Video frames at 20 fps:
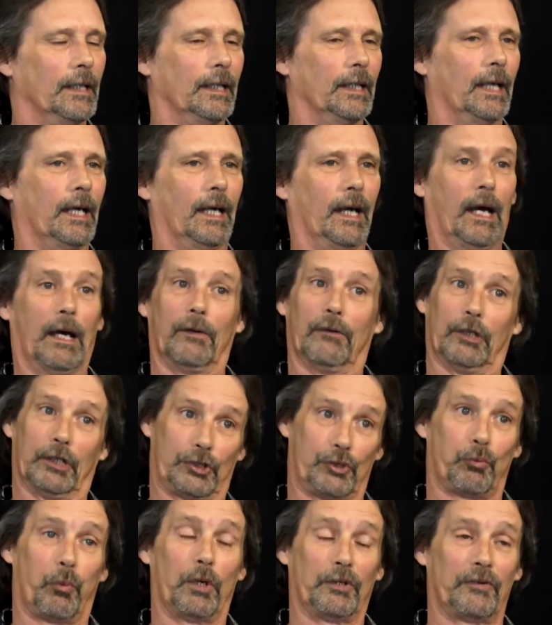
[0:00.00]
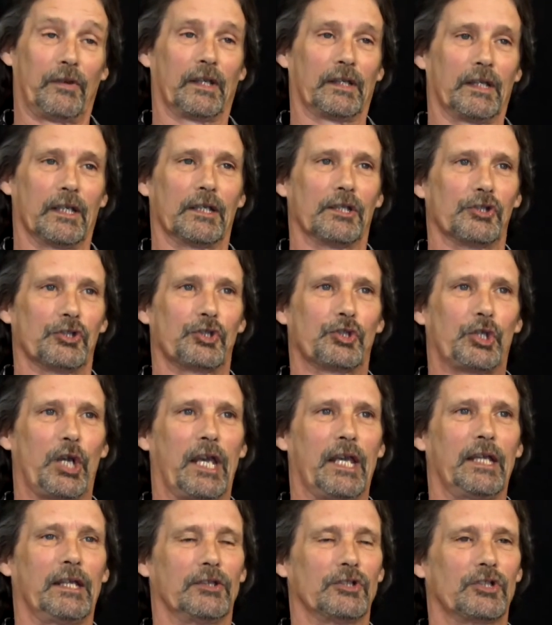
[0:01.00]
It's one thing that has
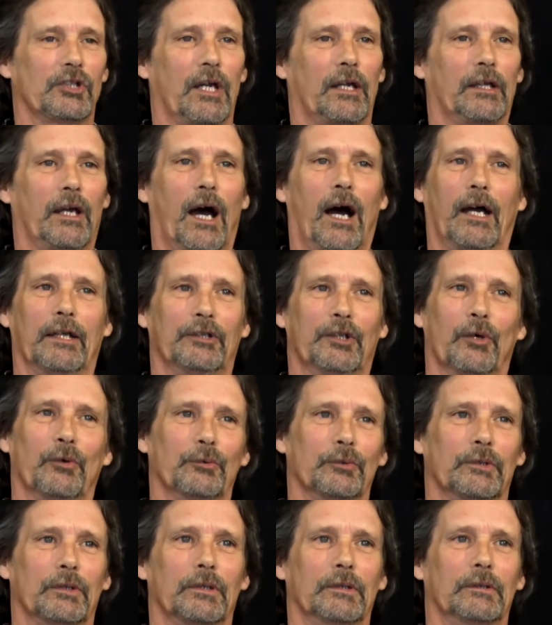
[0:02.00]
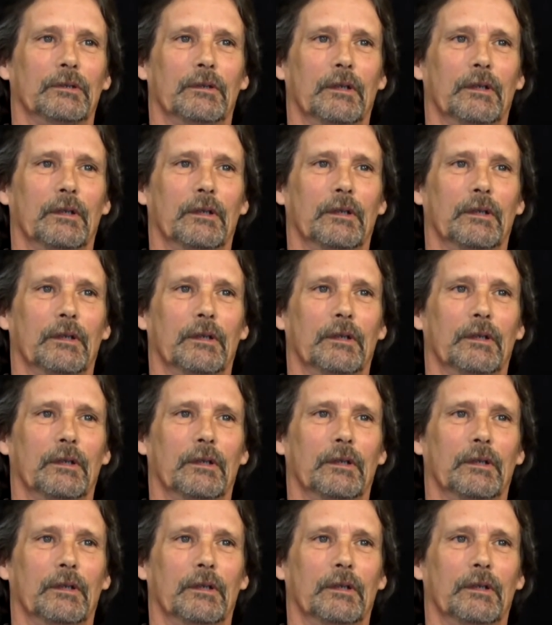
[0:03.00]
changed. I don't